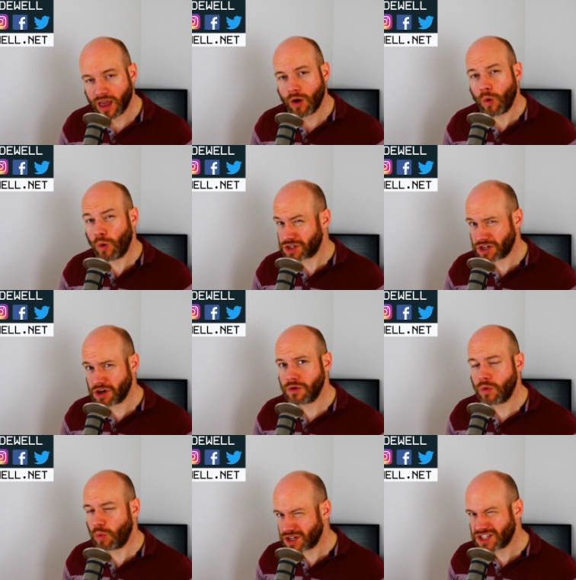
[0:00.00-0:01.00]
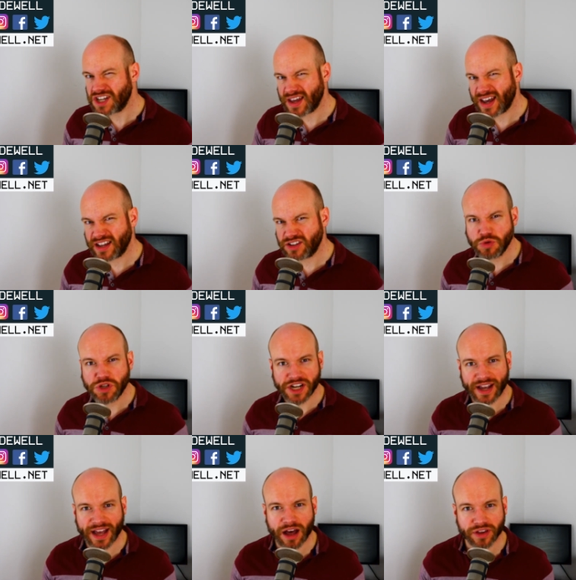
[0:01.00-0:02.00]
Also, whilst you're there, do check
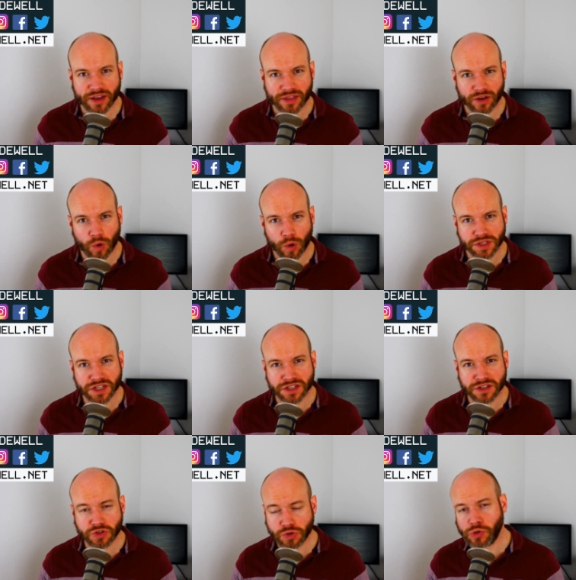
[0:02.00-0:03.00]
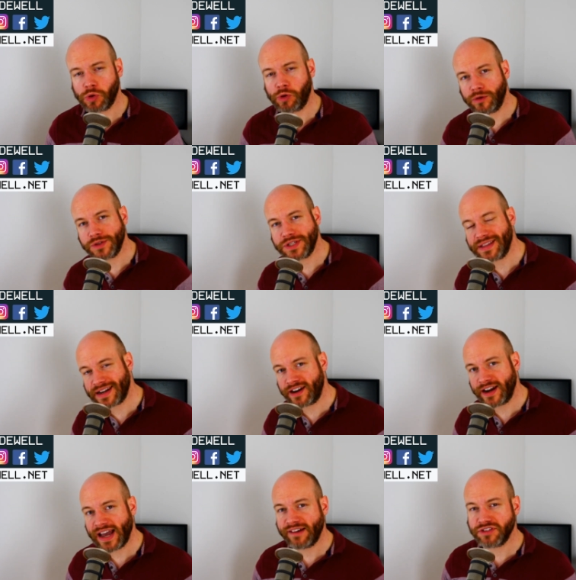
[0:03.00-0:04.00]
out the other courses and tutorials that I
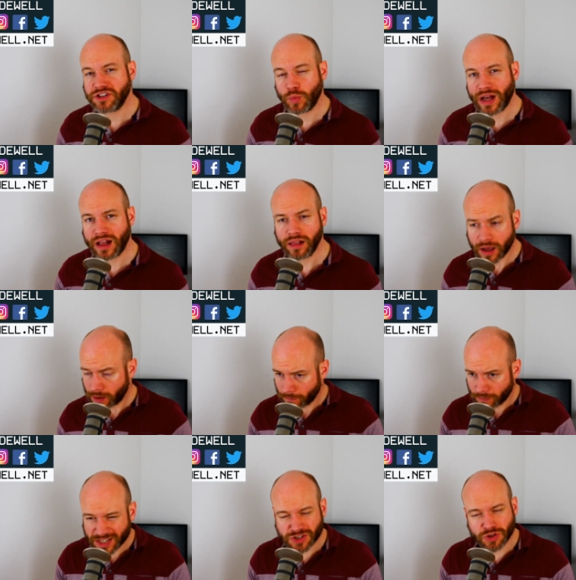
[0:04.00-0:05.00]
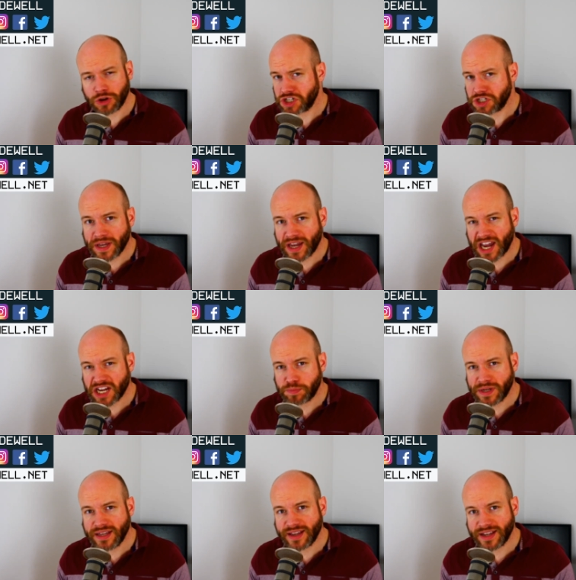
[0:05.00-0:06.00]
have as well. It's not just
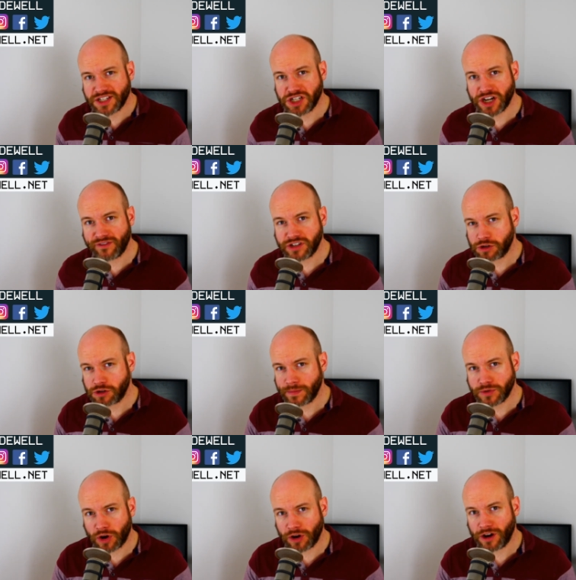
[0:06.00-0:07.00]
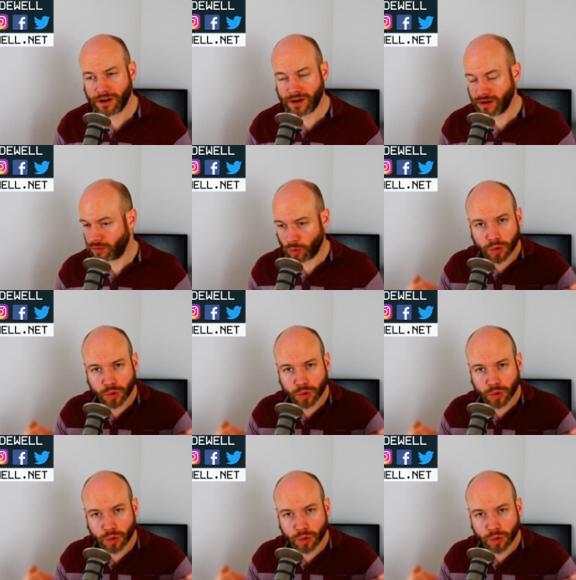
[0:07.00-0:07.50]
PHP, there's JavaScript, Docker, and all